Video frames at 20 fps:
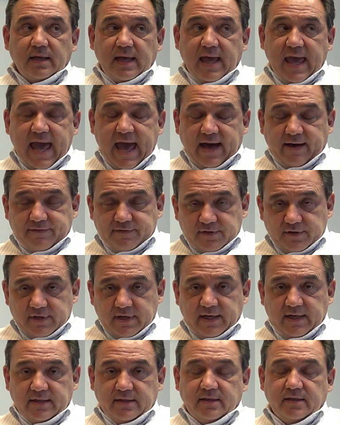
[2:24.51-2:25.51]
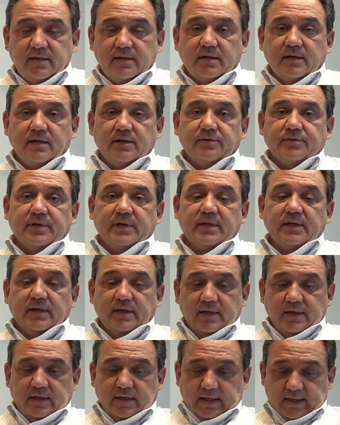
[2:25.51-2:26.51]
after 1900,
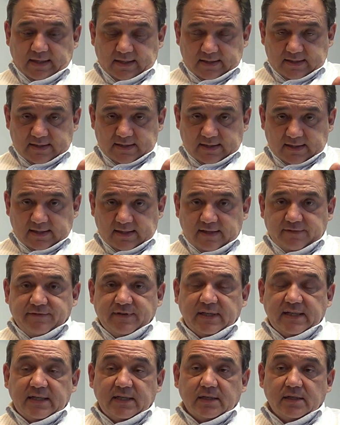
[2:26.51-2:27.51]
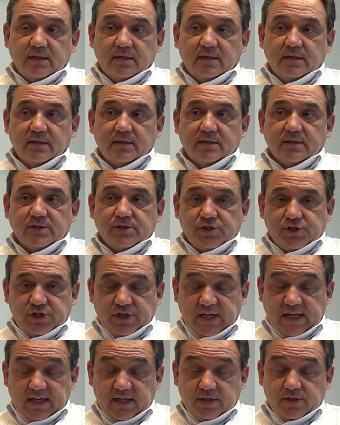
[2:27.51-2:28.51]
in a significant
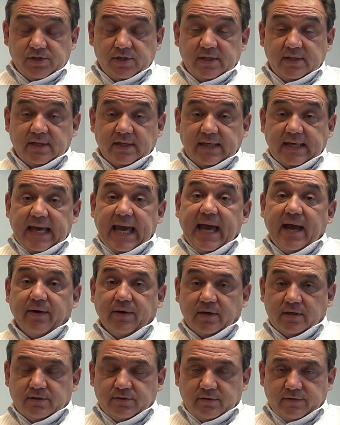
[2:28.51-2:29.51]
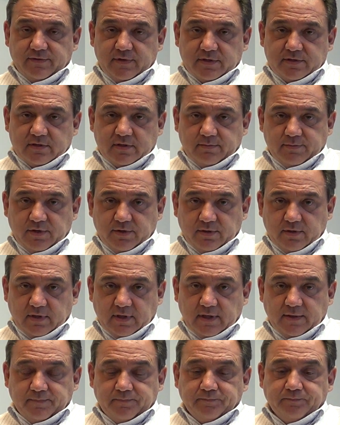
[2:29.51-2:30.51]
change in the character of this
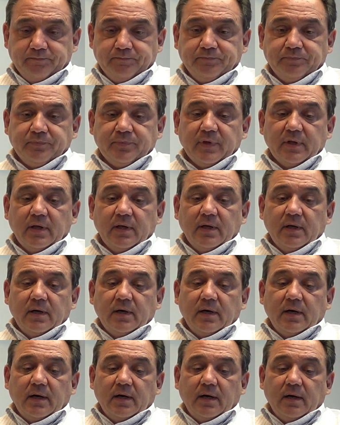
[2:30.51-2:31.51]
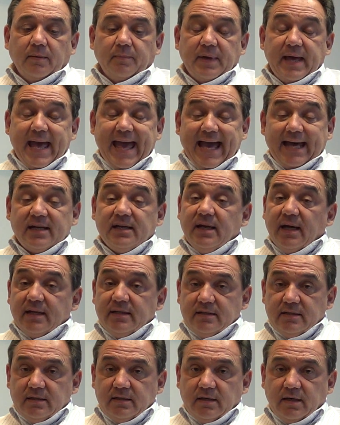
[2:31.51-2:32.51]
community. At
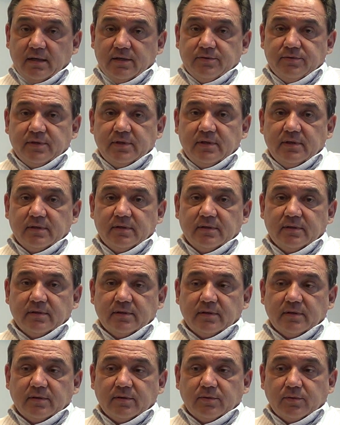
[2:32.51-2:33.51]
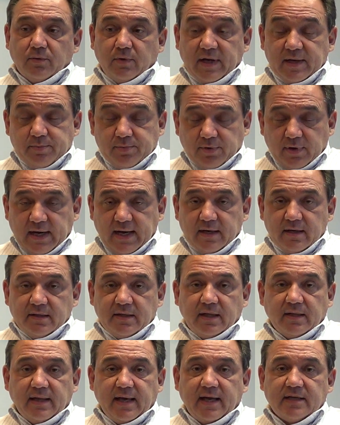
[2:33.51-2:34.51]
1900, right prior to
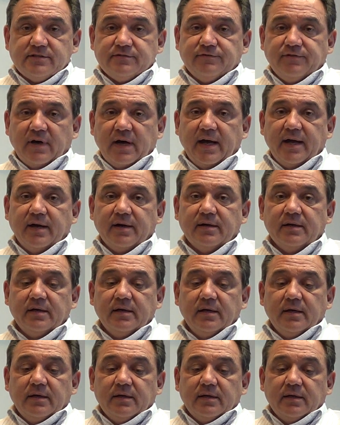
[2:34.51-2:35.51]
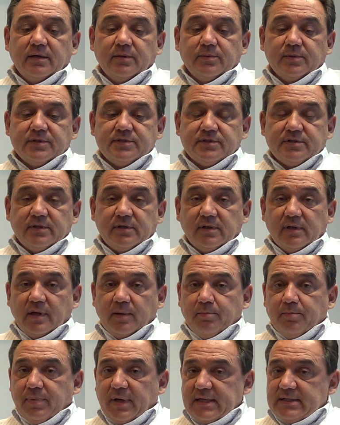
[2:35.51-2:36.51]
that last fire, it was still a
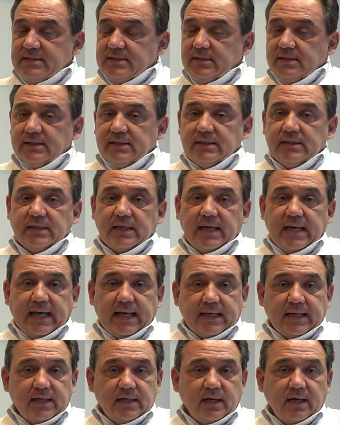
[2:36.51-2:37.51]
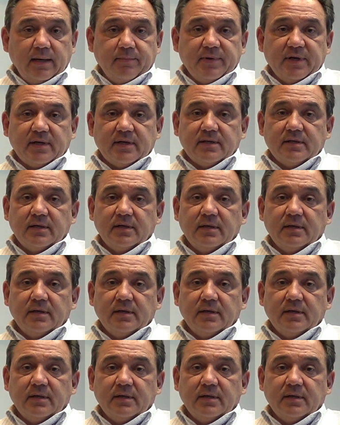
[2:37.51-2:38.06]
bustling economic